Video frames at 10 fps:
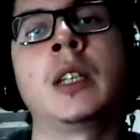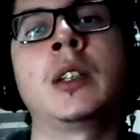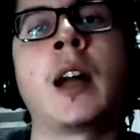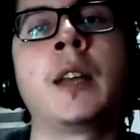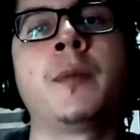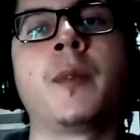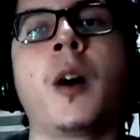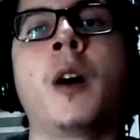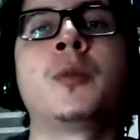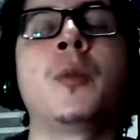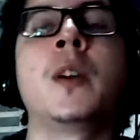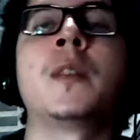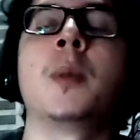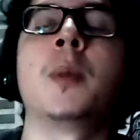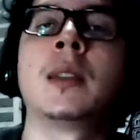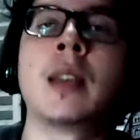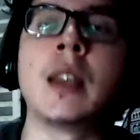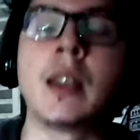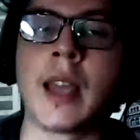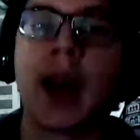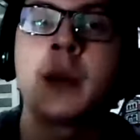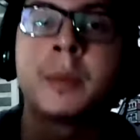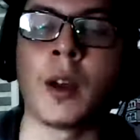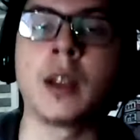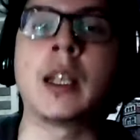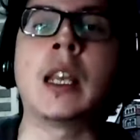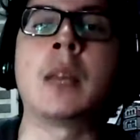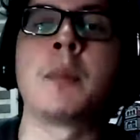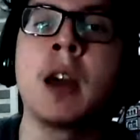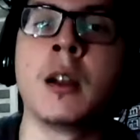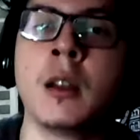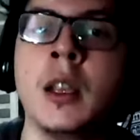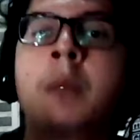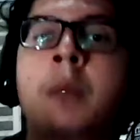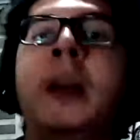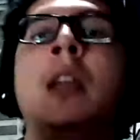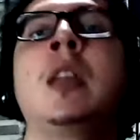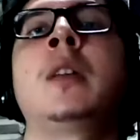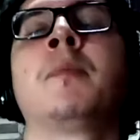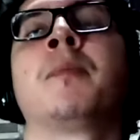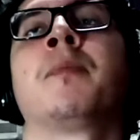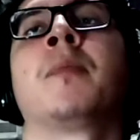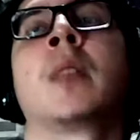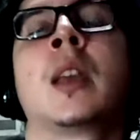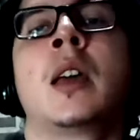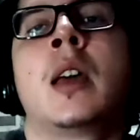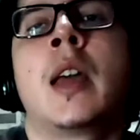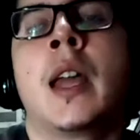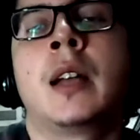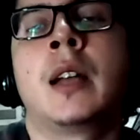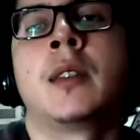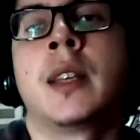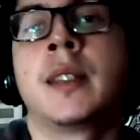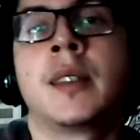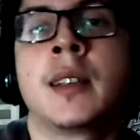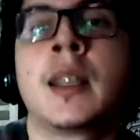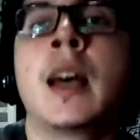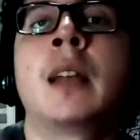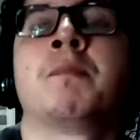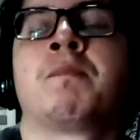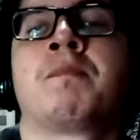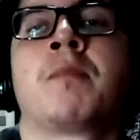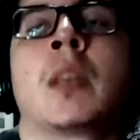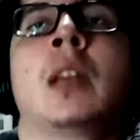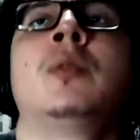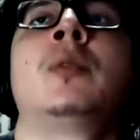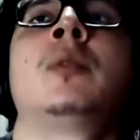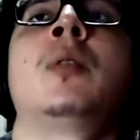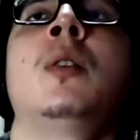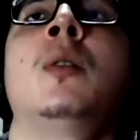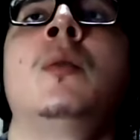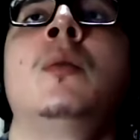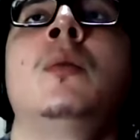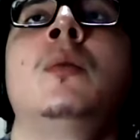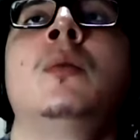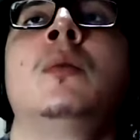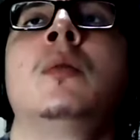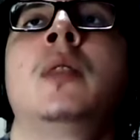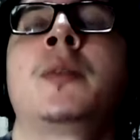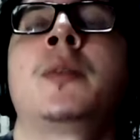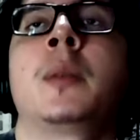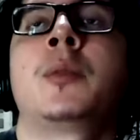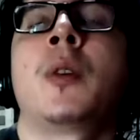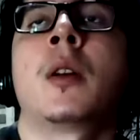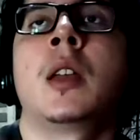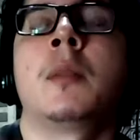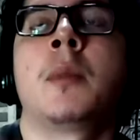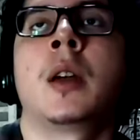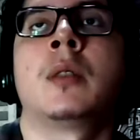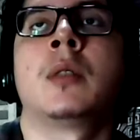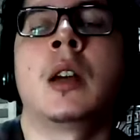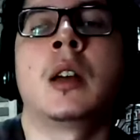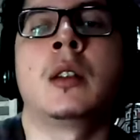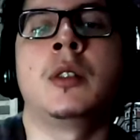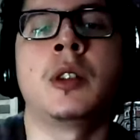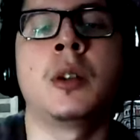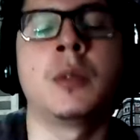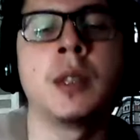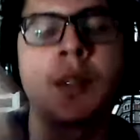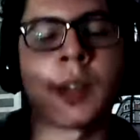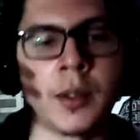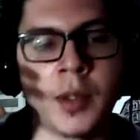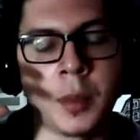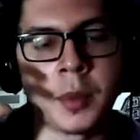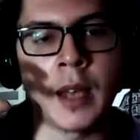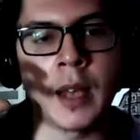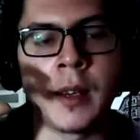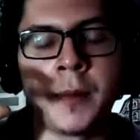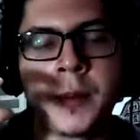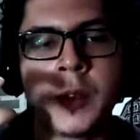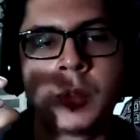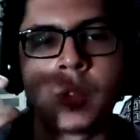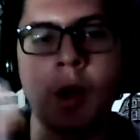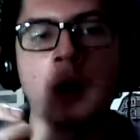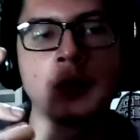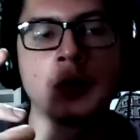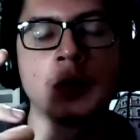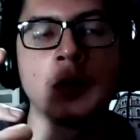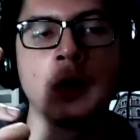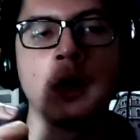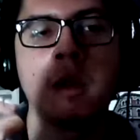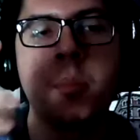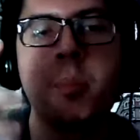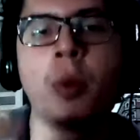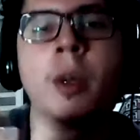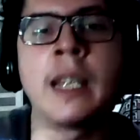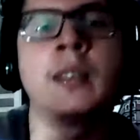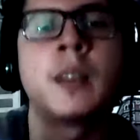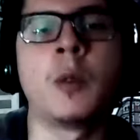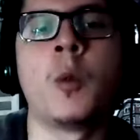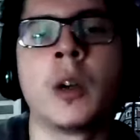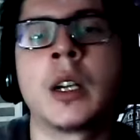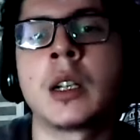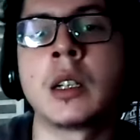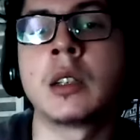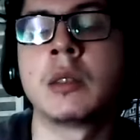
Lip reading: not involved with, but they kept on emailing me and things like that. So that's what I'm talking about. This concept that if you don't put in the work,